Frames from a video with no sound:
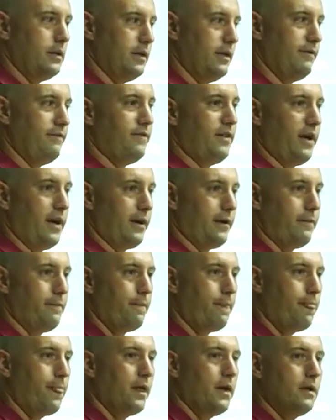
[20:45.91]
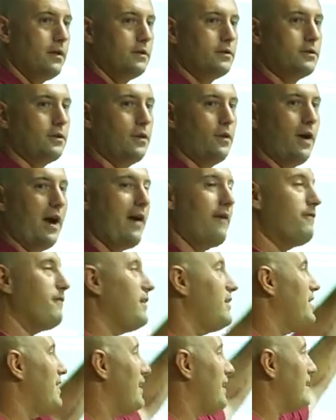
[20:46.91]
live there. So
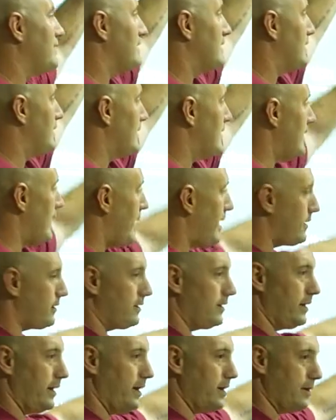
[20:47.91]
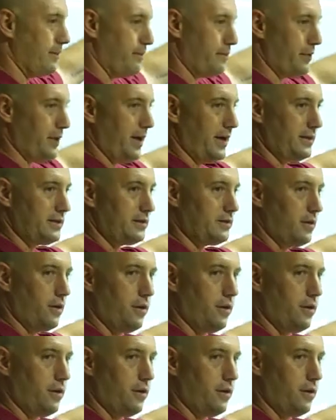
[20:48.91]
everything is laterally compressed.